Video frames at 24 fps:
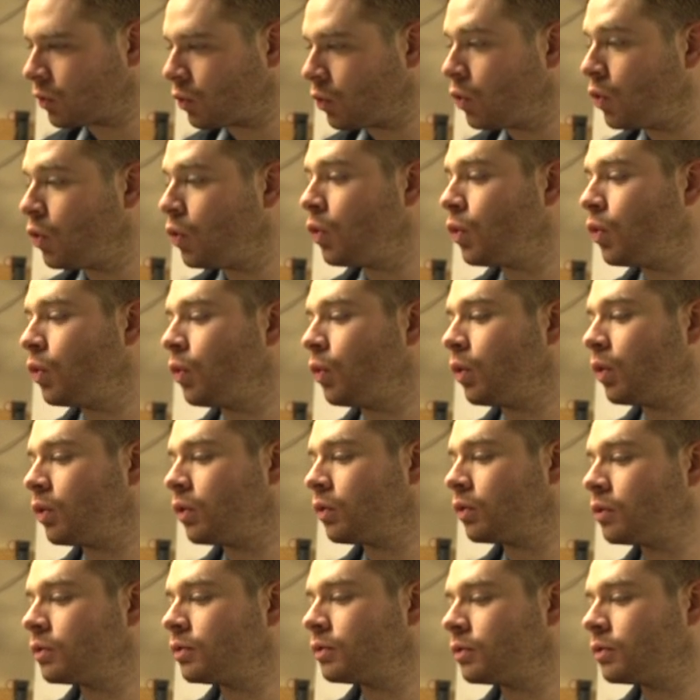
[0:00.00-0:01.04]
Ooh.
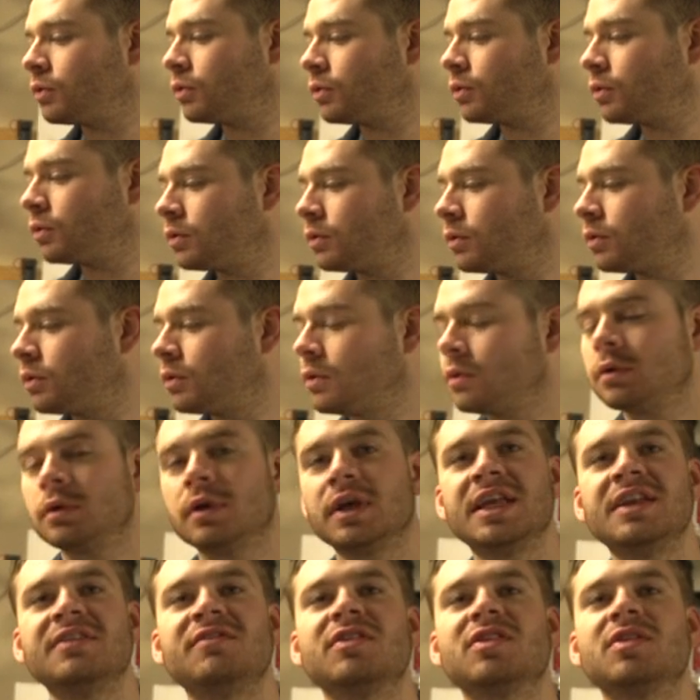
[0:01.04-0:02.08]

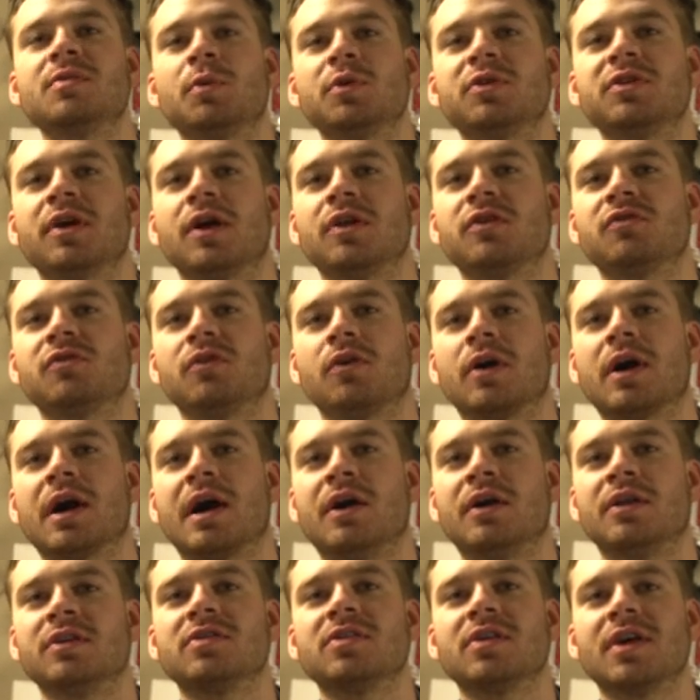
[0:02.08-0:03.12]
Invisible Touch, Phil
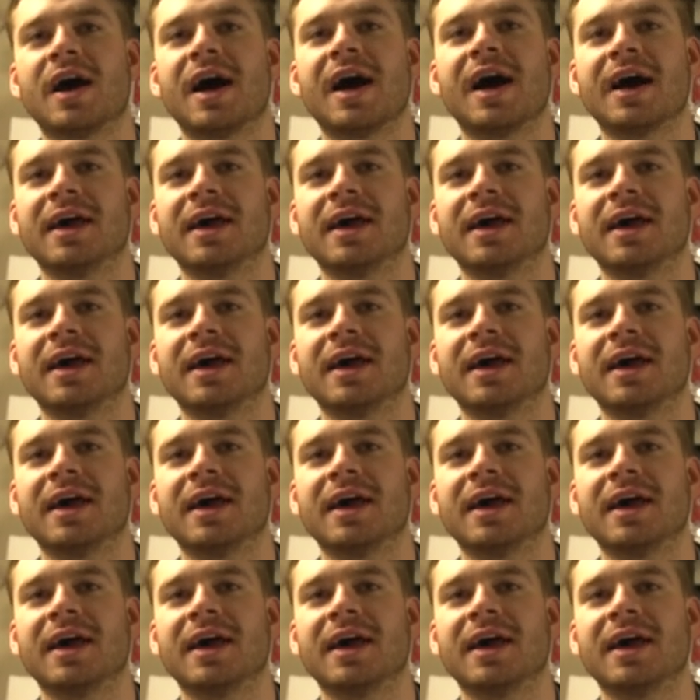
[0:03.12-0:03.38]
Collins.